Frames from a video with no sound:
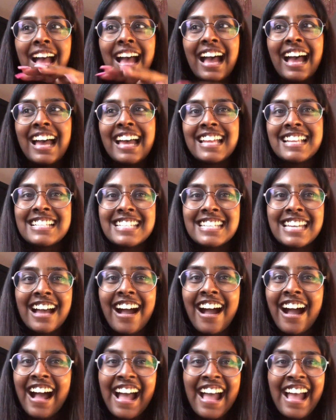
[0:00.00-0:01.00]
And
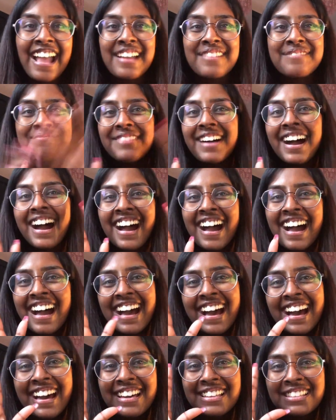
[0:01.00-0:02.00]
I
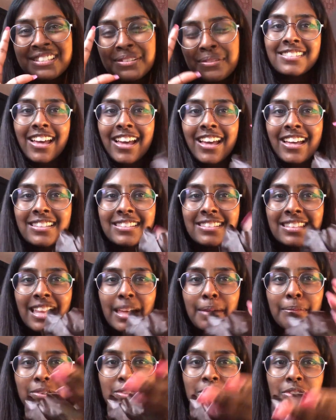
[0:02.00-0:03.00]
passed! Insert
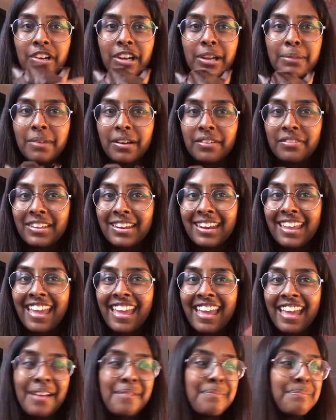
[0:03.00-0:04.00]
celebratory muffin
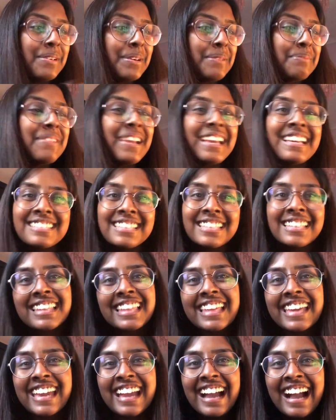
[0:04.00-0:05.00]
here. But
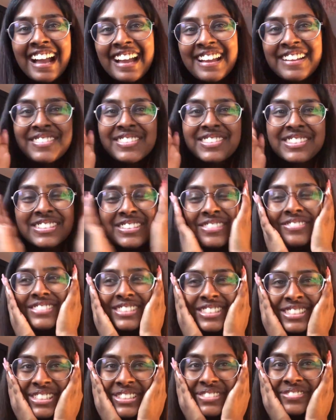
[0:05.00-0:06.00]
basically I am
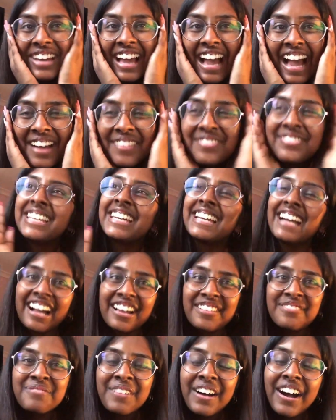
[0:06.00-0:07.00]
super happy
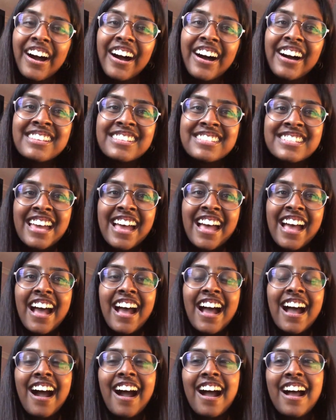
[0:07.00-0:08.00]
I've passed.
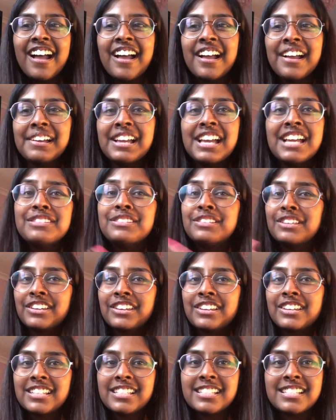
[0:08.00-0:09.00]
As you
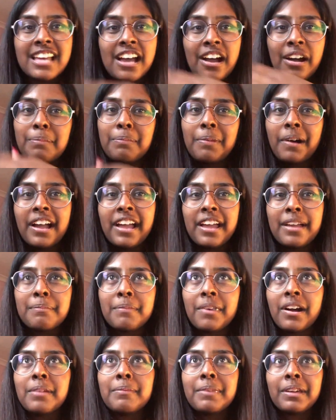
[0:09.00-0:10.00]
could tell by
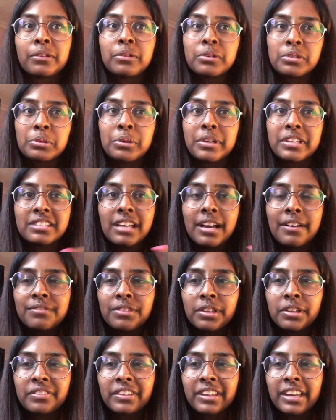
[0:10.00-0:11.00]
my medical school exam
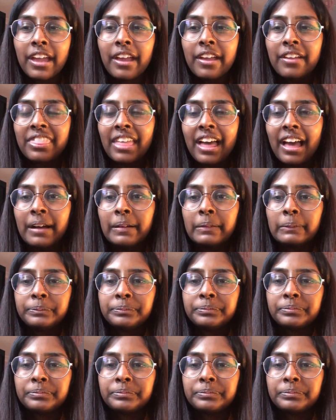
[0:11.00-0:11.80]
vlog video, that